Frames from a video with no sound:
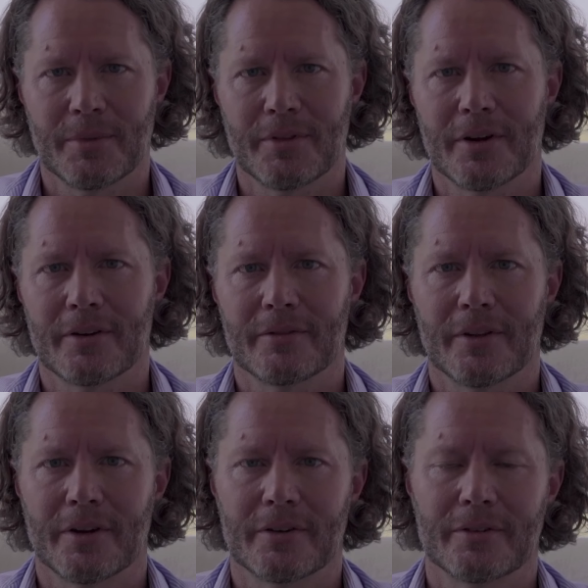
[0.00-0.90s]
but
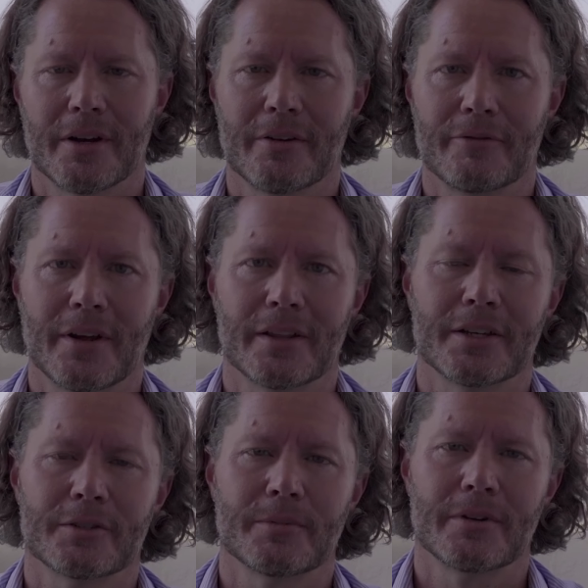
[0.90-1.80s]
they're fairly
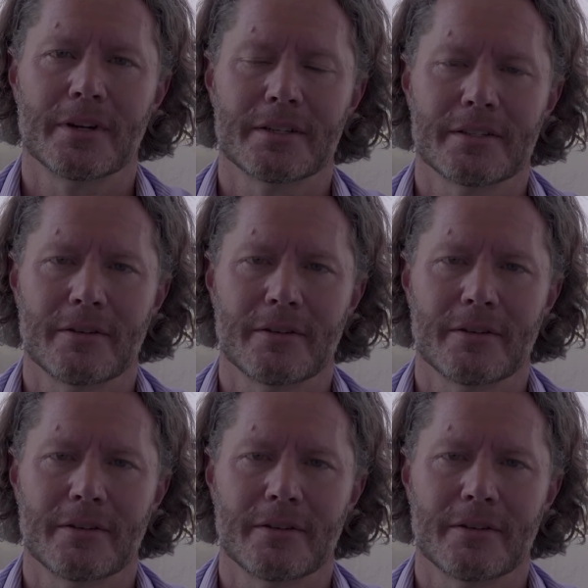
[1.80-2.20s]
experienced.